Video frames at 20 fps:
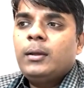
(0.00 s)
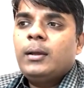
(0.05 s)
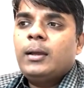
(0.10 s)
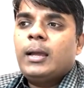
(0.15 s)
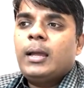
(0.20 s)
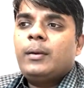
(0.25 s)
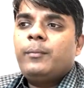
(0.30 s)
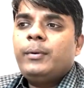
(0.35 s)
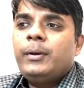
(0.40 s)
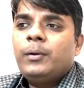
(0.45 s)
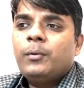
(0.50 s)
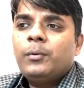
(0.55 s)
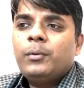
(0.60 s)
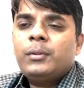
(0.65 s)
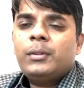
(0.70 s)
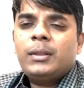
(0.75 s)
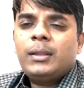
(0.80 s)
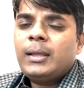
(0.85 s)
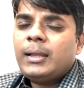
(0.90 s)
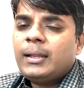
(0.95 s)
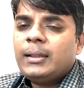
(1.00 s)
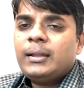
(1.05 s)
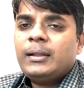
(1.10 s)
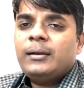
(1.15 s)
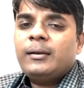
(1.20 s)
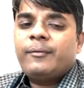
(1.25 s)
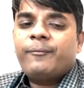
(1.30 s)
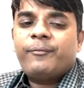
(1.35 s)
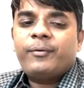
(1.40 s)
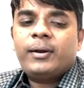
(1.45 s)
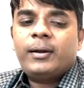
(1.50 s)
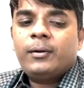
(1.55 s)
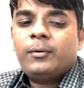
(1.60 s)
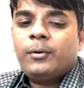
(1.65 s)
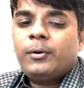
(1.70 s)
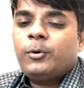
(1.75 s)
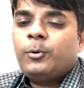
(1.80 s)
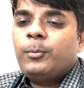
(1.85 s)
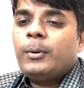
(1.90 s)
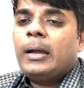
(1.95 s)
and we don't see anything different
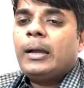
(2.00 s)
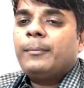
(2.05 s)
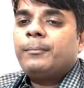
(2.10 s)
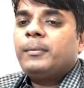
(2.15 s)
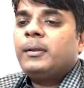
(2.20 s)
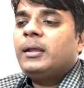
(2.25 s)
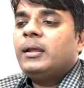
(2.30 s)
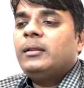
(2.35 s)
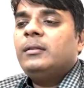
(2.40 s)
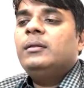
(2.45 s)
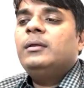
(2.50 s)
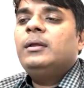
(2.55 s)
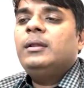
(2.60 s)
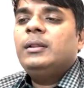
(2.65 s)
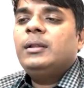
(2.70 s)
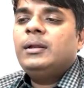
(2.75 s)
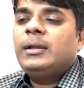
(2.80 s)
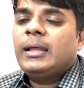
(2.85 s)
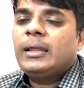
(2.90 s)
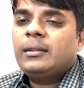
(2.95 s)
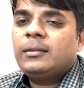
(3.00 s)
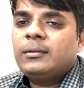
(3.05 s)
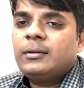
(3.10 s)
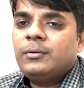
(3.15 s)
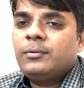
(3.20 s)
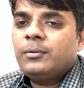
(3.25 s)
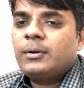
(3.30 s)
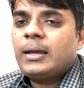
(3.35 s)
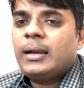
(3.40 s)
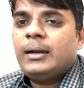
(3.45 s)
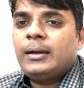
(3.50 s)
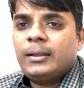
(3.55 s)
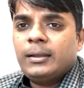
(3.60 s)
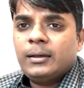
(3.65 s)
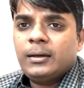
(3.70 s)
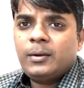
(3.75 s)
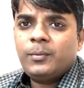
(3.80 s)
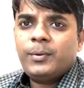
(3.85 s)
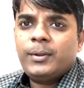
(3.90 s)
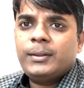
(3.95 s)
going to be happening in the next calendar
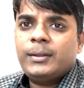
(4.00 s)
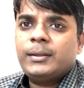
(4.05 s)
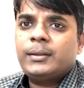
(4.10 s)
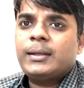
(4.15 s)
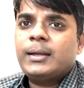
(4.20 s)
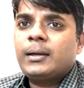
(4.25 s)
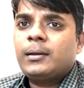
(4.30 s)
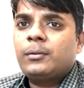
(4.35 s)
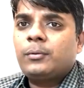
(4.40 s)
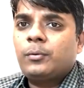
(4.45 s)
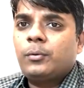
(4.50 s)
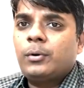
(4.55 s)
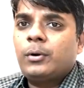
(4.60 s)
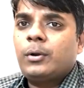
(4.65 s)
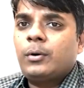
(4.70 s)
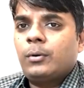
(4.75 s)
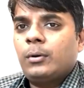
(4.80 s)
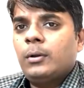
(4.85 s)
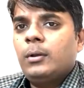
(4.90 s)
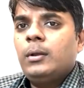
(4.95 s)
year when this gets rolled out.